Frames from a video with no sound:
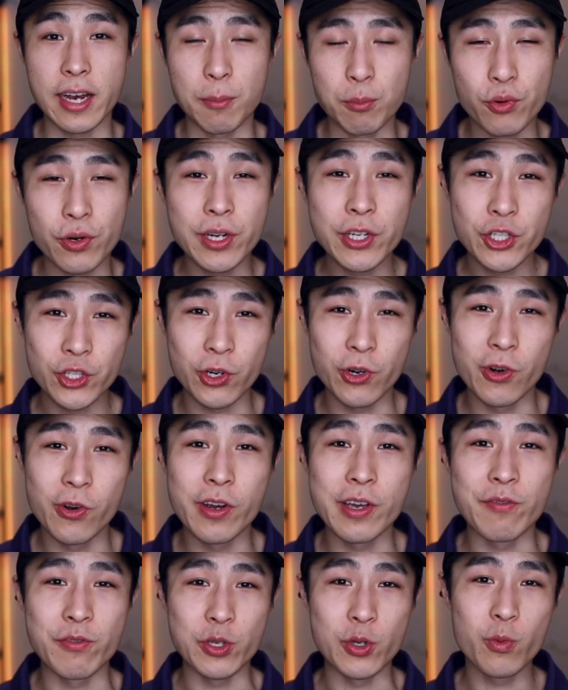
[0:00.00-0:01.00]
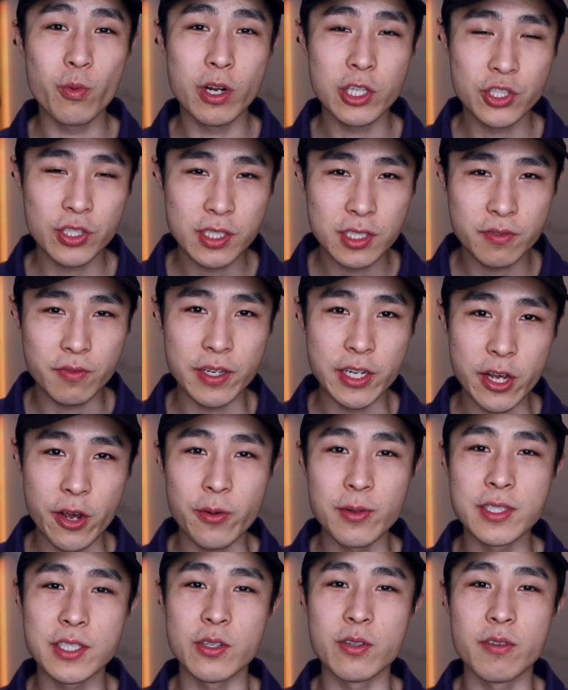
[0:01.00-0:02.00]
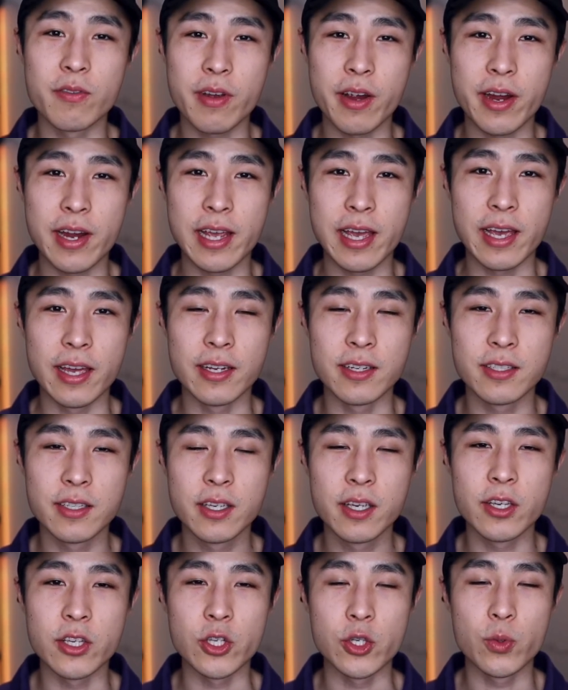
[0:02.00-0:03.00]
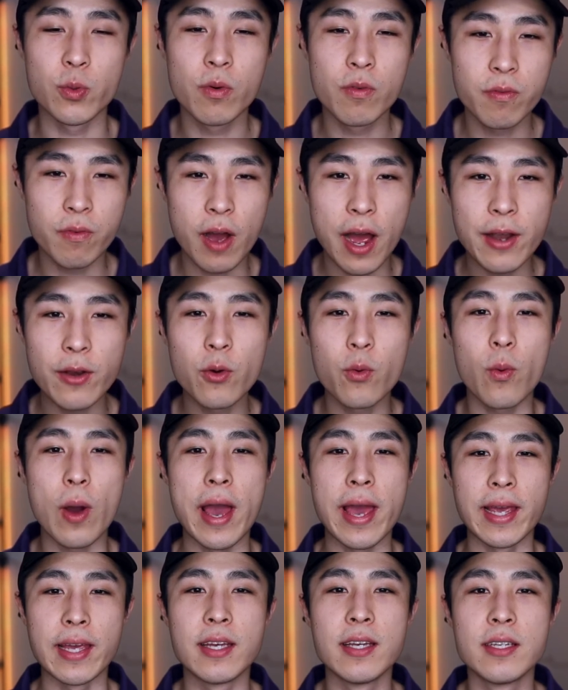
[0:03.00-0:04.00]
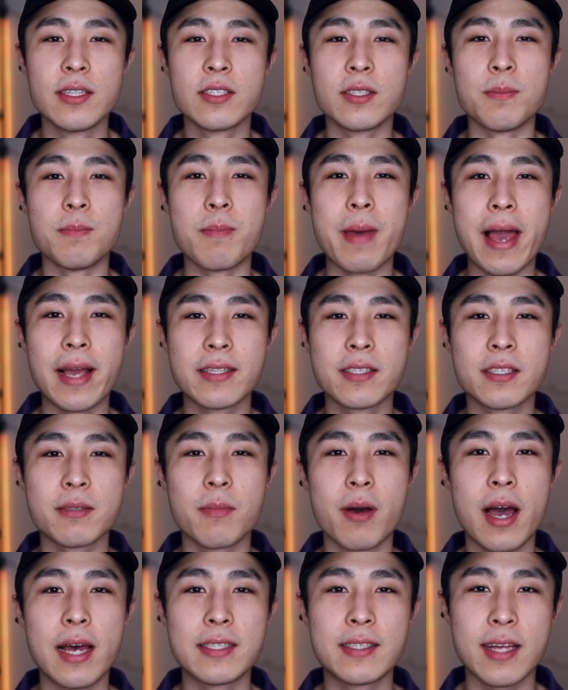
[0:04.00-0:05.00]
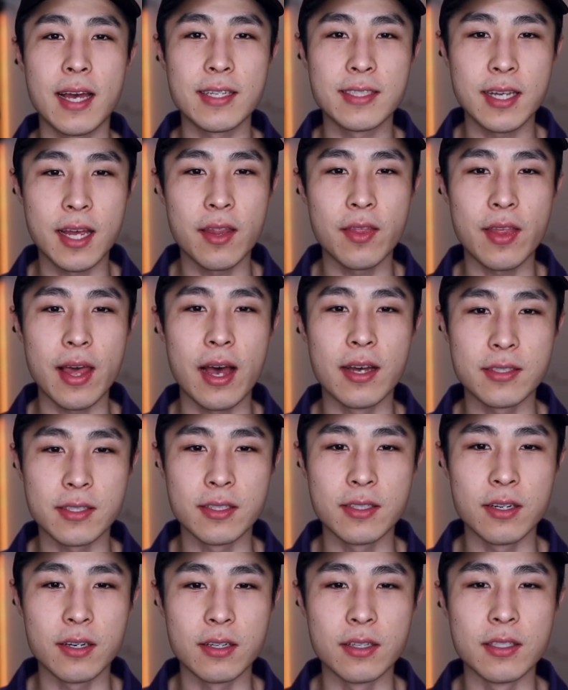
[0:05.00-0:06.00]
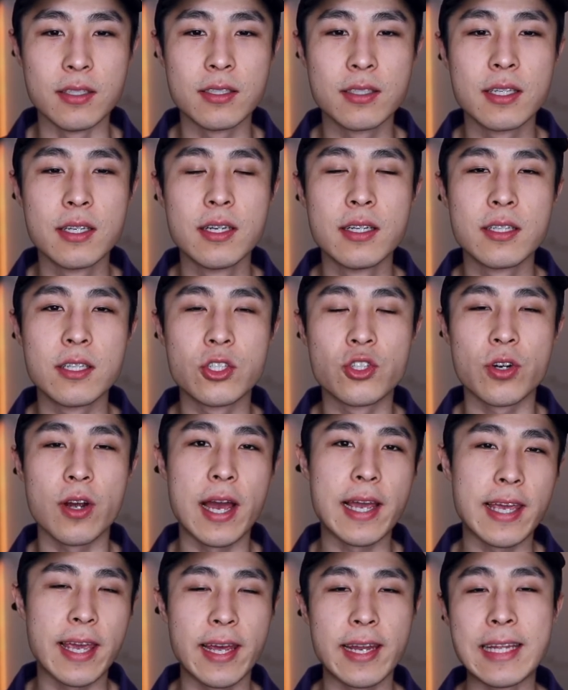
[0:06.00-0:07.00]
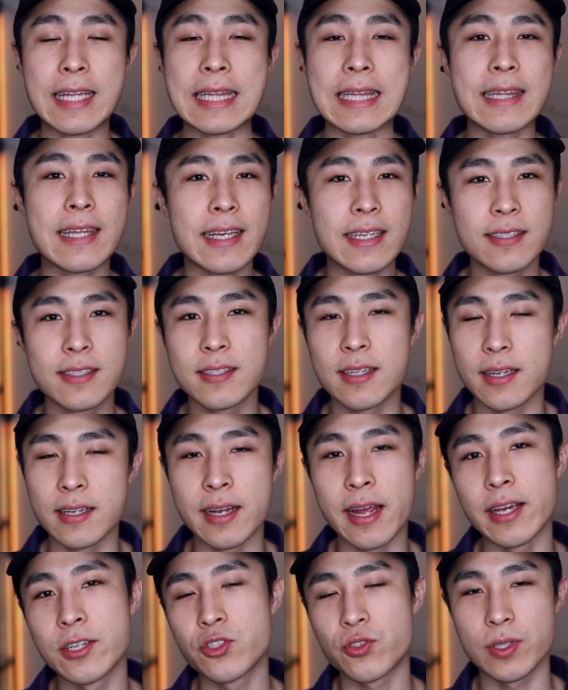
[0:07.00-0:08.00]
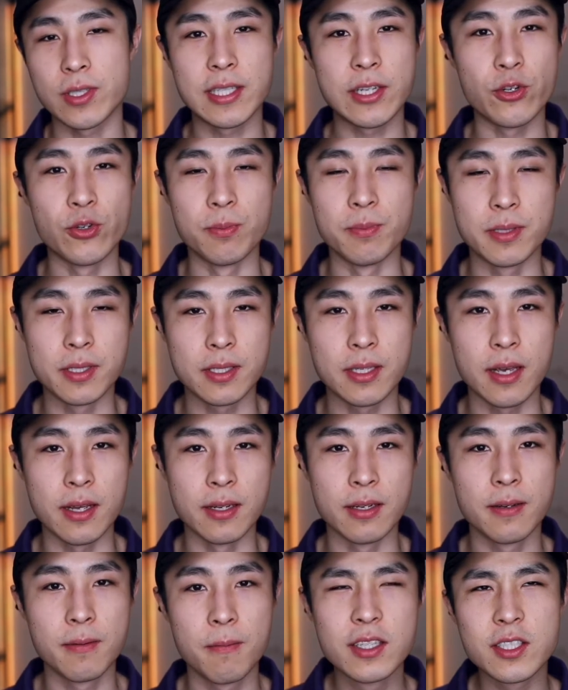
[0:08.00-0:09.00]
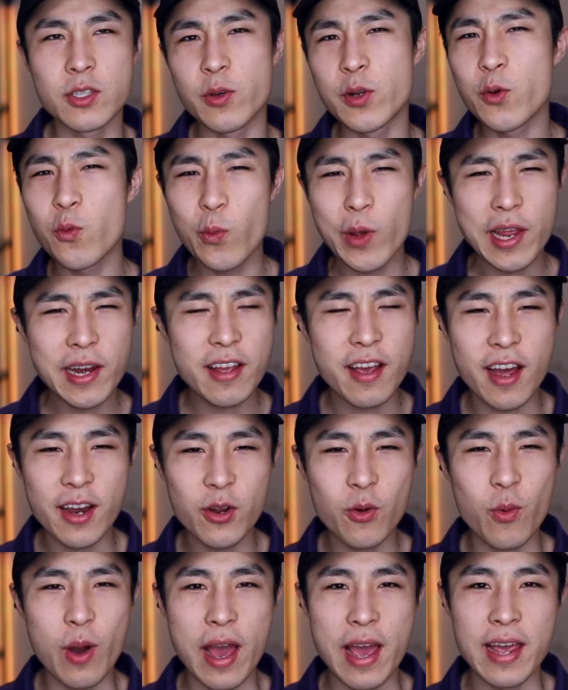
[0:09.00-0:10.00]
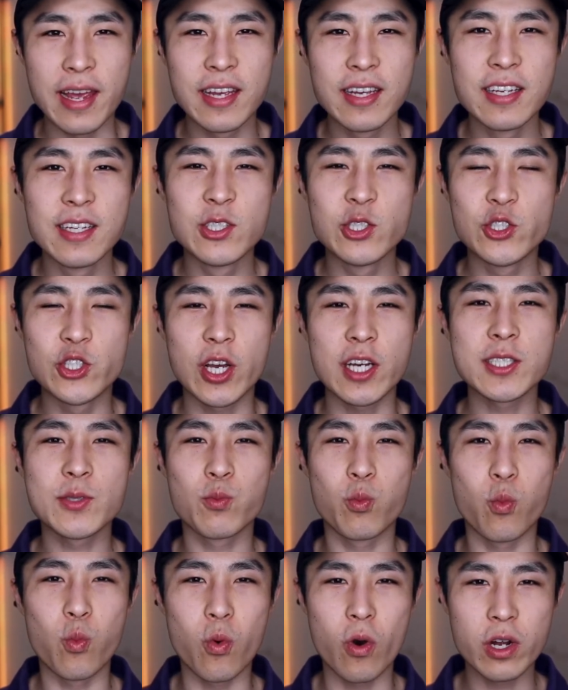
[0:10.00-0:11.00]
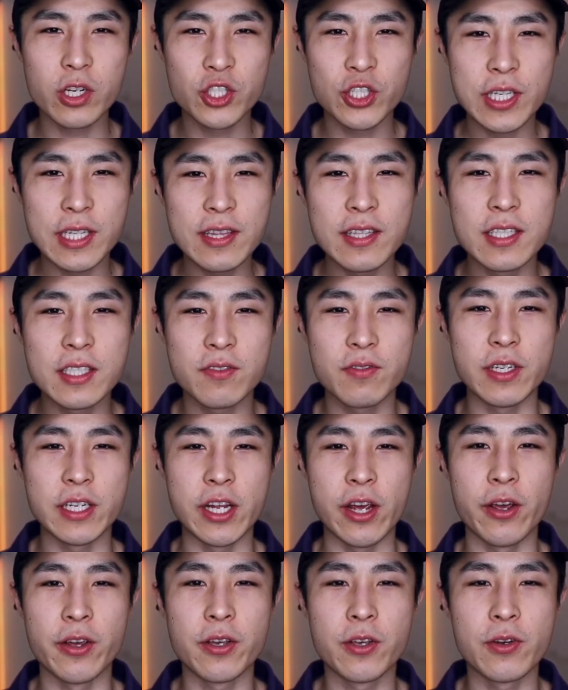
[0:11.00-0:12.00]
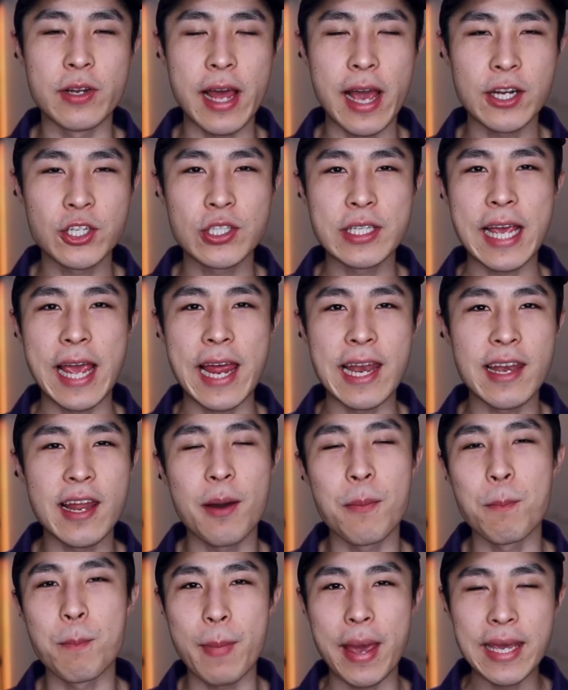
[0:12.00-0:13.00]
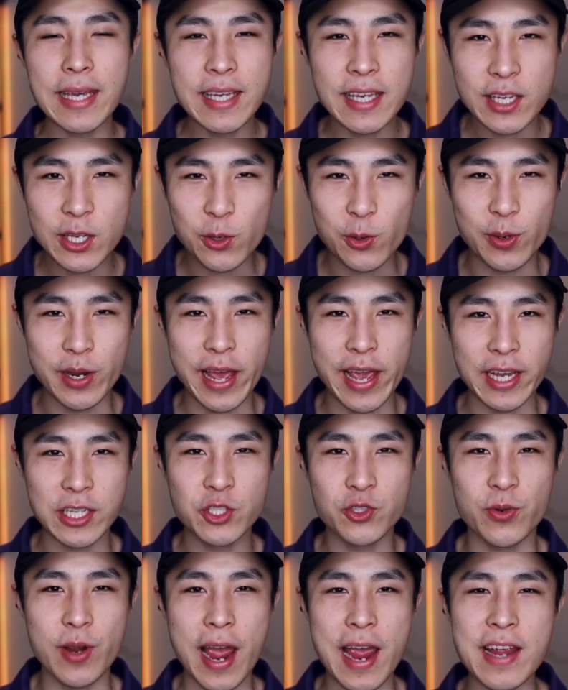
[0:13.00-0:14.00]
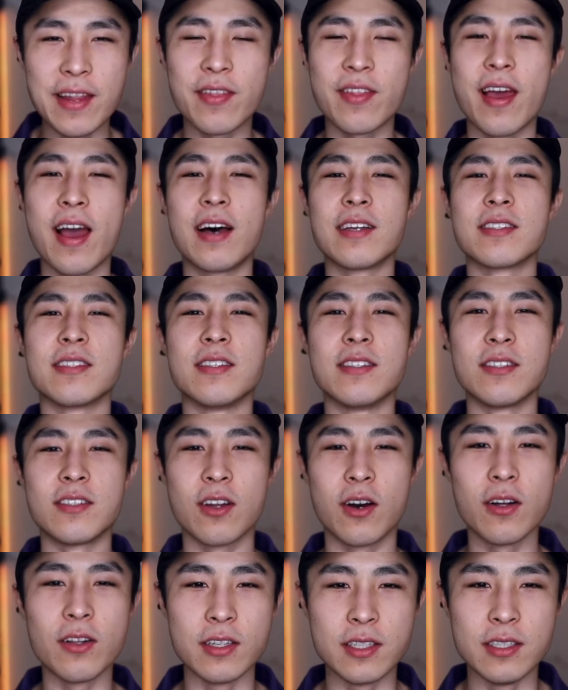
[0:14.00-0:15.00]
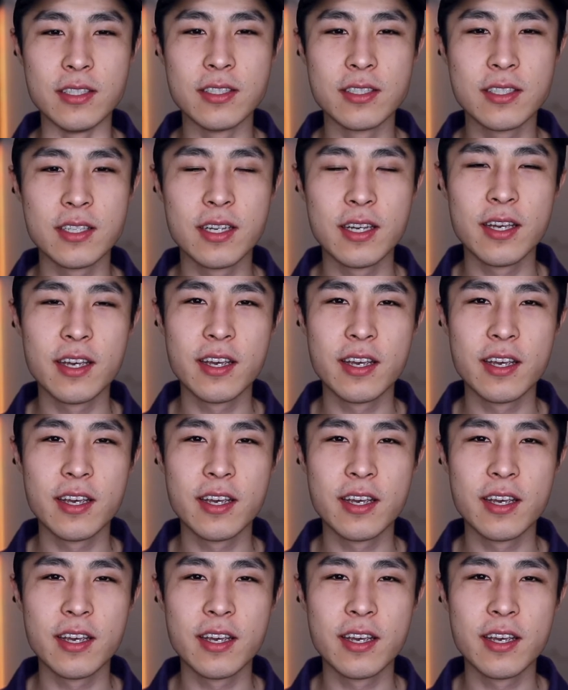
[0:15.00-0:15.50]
I'm pretty sure if you watch this video until the very end, you will find a way to maximize that $10,000 to try get at least an extra 2%. So in a weird kind of way, just watching this video could actually end up making you an extra $8,000.